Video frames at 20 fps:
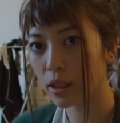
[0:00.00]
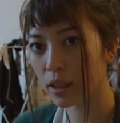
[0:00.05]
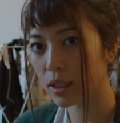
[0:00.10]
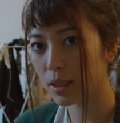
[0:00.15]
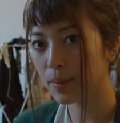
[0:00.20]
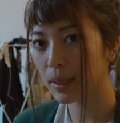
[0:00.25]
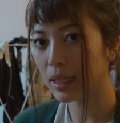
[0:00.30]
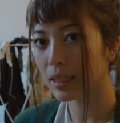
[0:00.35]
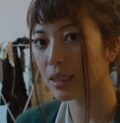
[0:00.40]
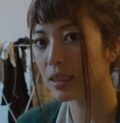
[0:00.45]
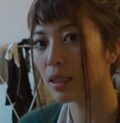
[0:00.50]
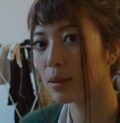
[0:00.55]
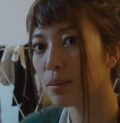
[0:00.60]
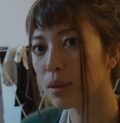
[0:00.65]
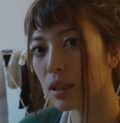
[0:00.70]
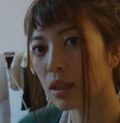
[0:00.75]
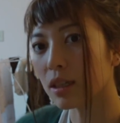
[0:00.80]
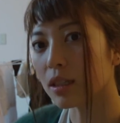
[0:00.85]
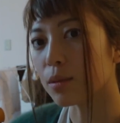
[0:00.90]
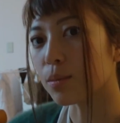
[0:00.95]
expecting
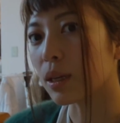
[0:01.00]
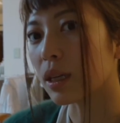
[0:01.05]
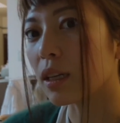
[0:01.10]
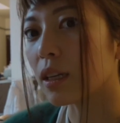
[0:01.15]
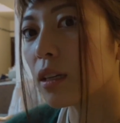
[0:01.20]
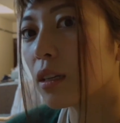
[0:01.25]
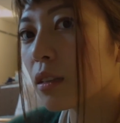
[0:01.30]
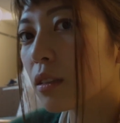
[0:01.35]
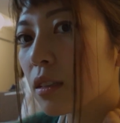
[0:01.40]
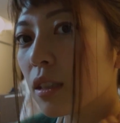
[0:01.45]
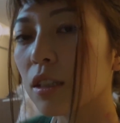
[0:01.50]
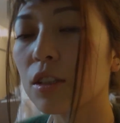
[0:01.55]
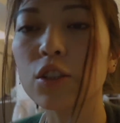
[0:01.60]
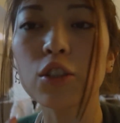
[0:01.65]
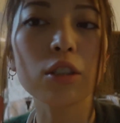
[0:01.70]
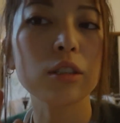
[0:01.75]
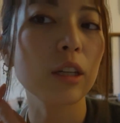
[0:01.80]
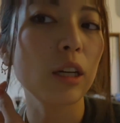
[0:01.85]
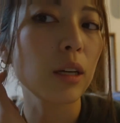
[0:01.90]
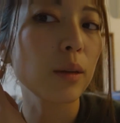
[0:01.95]
because my ear is kind of
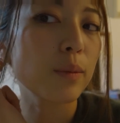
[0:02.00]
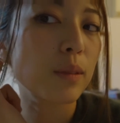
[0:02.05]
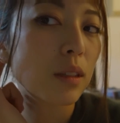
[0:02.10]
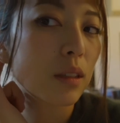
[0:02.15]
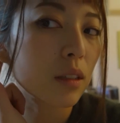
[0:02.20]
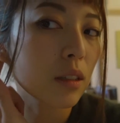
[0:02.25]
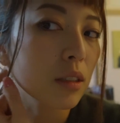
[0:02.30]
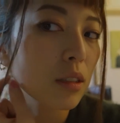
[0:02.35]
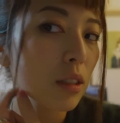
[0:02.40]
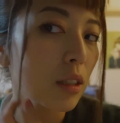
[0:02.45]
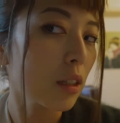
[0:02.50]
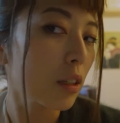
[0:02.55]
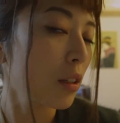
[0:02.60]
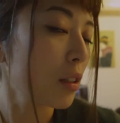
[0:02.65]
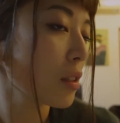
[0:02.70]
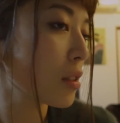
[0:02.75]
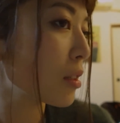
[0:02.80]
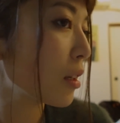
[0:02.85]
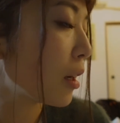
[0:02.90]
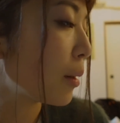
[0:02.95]
shaped. You can see on
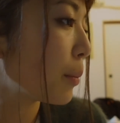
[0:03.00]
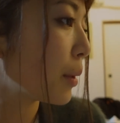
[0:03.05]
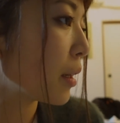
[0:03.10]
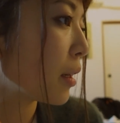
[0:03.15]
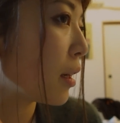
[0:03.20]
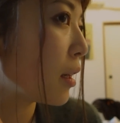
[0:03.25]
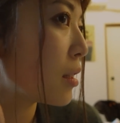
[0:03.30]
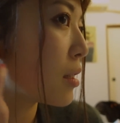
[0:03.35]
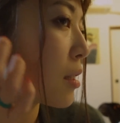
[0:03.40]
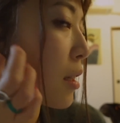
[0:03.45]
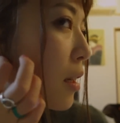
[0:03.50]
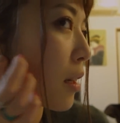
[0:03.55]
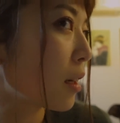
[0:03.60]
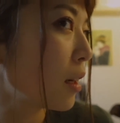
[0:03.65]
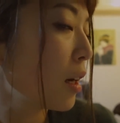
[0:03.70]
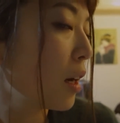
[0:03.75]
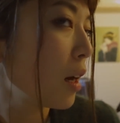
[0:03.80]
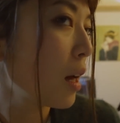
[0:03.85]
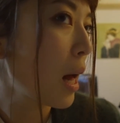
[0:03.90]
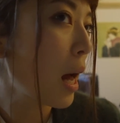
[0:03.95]
this side, but it's like
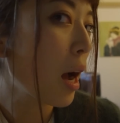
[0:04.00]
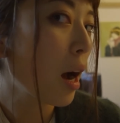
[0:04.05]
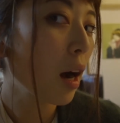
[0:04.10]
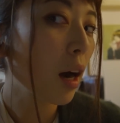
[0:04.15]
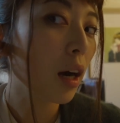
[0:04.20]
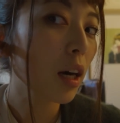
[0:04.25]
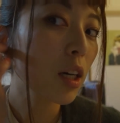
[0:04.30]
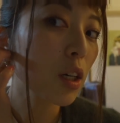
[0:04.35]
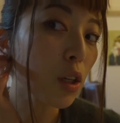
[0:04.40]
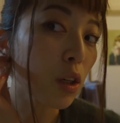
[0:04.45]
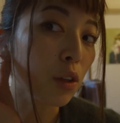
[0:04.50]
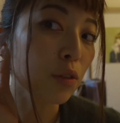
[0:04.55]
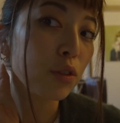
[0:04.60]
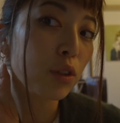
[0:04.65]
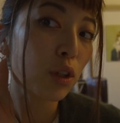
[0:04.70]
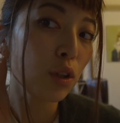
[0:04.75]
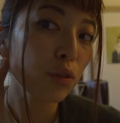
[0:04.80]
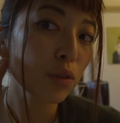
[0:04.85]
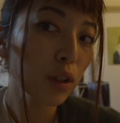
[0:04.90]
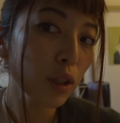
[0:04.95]
curved
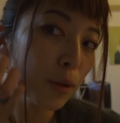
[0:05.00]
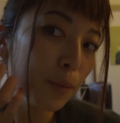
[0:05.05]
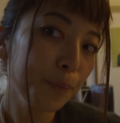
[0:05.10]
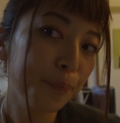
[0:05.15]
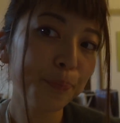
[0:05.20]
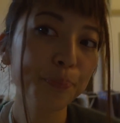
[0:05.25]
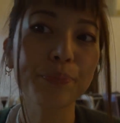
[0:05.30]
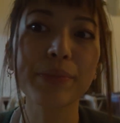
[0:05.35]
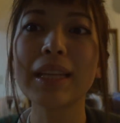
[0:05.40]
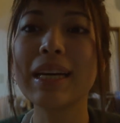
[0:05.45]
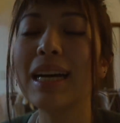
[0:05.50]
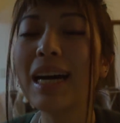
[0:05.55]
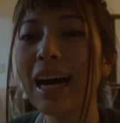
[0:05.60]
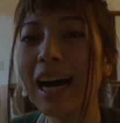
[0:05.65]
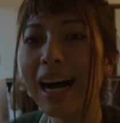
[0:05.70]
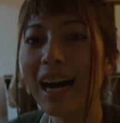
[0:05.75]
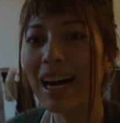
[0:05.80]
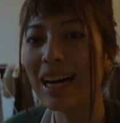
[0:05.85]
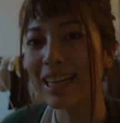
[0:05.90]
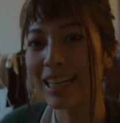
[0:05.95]
over.
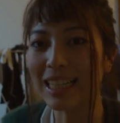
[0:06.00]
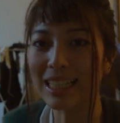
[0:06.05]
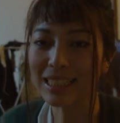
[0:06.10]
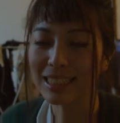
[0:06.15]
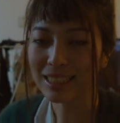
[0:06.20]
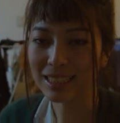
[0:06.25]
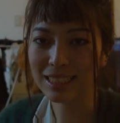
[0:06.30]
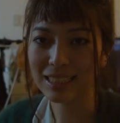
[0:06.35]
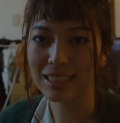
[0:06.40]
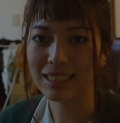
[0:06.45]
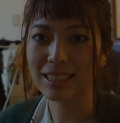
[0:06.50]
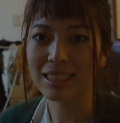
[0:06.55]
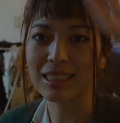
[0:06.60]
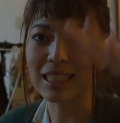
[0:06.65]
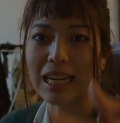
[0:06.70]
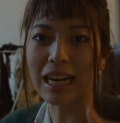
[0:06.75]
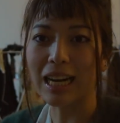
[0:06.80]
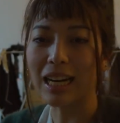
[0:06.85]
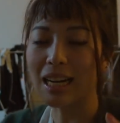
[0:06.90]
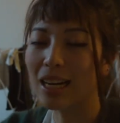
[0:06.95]
And hence, they
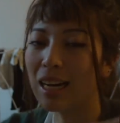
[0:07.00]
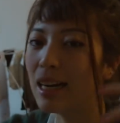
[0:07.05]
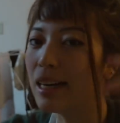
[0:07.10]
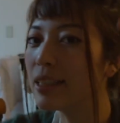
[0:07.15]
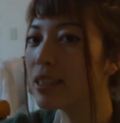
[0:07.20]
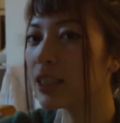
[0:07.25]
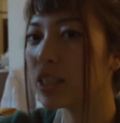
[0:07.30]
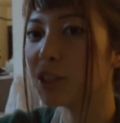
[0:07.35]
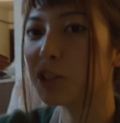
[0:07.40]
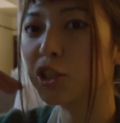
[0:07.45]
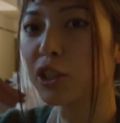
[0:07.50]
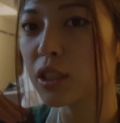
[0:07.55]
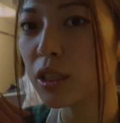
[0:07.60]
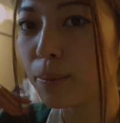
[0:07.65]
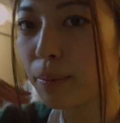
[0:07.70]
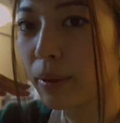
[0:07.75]
kind of had to adjust the